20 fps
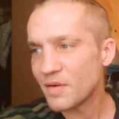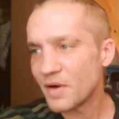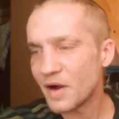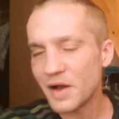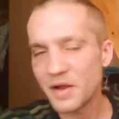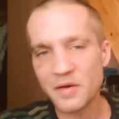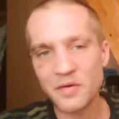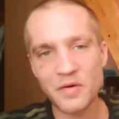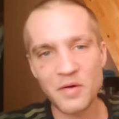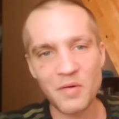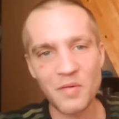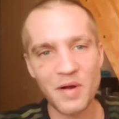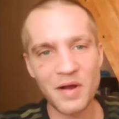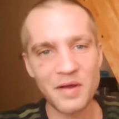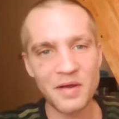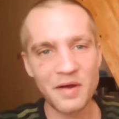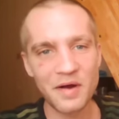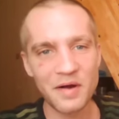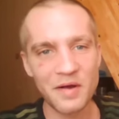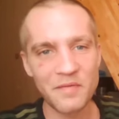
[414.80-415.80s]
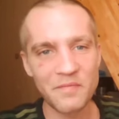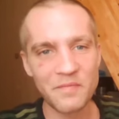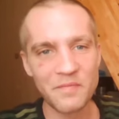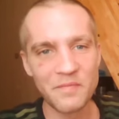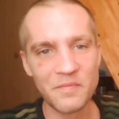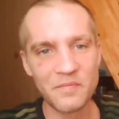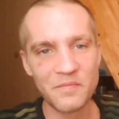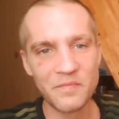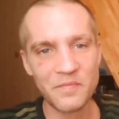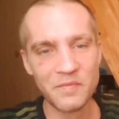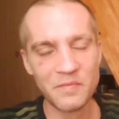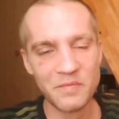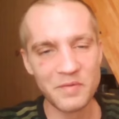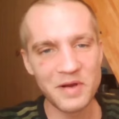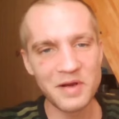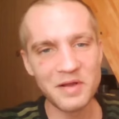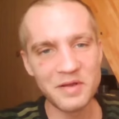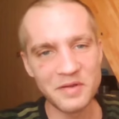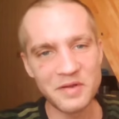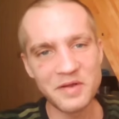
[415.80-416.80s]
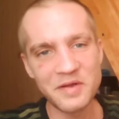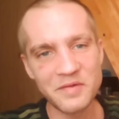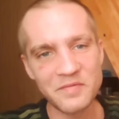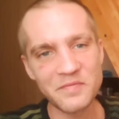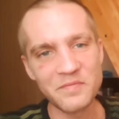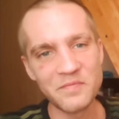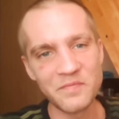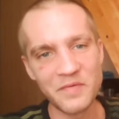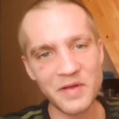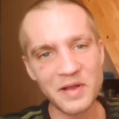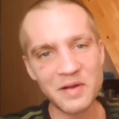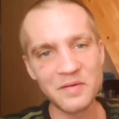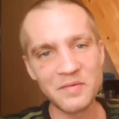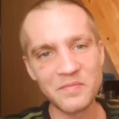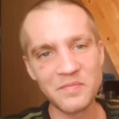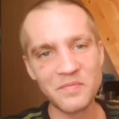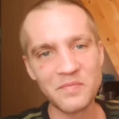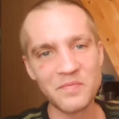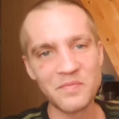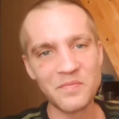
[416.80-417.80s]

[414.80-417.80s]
I don't know, I really did feel